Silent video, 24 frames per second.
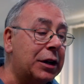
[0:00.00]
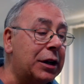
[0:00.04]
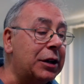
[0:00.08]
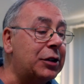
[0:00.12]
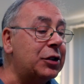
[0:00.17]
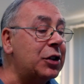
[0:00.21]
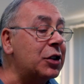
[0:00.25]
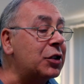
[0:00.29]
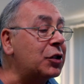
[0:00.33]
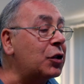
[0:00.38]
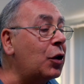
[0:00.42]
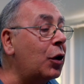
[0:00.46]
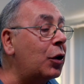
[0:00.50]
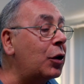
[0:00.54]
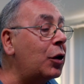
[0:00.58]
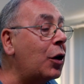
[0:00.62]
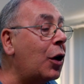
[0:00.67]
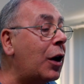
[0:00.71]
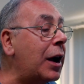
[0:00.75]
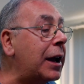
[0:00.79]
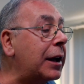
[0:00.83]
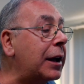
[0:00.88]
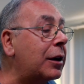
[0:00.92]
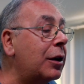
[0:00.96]
It just got
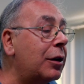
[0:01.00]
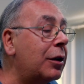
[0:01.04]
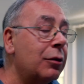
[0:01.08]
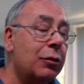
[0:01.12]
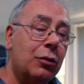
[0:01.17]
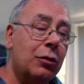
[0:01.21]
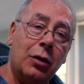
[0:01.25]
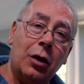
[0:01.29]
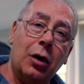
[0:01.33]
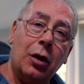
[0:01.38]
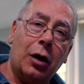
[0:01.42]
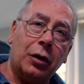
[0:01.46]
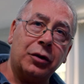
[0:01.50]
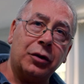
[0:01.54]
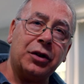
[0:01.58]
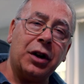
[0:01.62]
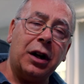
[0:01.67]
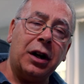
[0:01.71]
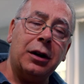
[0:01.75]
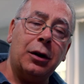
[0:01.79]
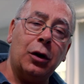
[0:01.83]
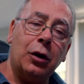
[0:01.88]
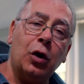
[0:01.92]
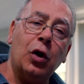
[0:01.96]
like, I'd
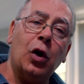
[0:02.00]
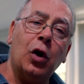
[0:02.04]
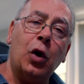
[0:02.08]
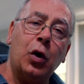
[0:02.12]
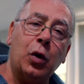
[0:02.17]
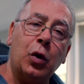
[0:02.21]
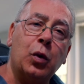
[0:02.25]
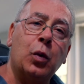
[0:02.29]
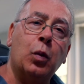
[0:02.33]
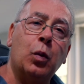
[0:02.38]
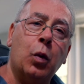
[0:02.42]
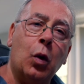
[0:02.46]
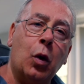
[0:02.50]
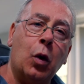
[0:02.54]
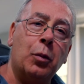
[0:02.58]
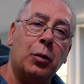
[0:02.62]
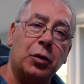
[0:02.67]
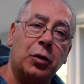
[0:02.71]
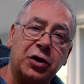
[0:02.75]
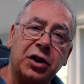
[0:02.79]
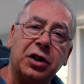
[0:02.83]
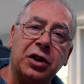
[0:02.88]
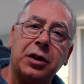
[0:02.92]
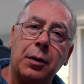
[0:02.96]
say lukewarm,
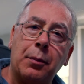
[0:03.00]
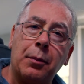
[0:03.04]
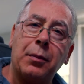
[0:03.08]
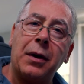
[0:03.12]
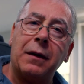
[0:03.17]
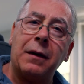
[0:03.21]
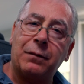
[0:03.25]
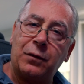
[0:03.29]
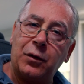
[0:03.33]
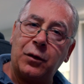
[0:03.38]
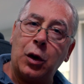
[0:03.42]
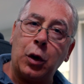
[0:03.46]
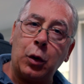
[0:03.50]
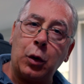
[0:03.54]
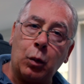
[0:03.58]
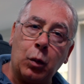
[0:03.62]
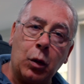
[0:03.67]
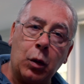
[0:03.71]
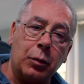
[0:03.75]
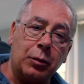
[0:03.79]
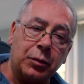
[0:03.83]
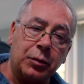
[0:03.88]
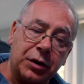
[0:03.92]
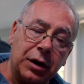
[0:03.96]
or just above
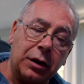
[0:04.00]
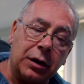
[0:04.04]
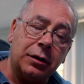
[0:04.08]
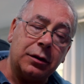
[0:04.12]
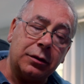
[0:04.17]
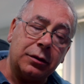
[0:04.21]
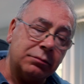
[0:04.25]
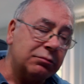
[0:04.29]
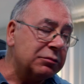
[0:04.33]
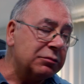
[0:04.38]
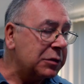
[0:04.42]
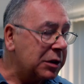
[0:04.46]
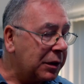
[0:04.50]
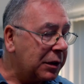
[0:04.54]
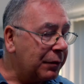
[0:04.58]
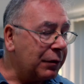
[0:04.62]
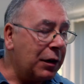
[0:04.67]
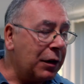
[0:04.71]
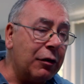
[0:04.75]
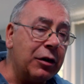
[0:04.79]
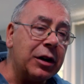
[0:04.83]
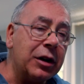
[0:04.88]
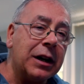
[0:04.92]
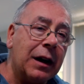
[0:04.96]
lukewarm. So
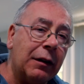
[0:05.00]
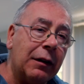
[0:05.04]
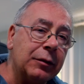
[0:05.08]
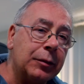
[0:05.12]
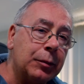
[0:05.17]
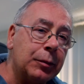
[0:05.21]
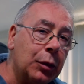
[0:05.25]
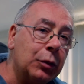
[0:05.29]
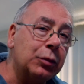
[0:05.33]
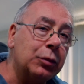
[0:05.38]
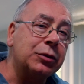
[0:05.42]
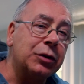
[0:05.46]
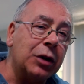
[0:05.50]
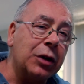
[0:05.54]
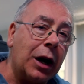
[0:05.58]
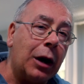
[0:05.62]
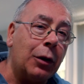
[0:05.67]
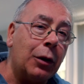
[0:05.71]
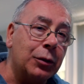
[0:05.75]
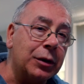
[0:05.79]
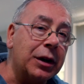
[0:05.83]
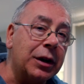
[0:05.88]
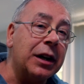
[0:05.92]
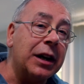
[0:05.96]
very comfortable to
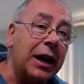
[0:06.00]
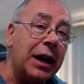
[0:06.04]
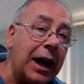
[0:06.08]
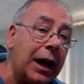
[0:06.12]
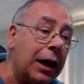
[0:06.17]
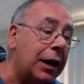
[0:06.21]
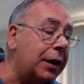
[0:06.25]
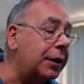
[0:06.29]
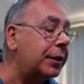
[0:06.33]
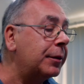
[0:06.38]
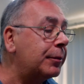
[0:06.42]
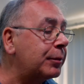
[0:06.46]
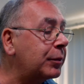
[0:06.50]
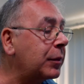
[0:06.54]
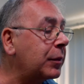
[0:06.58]
hold in hand.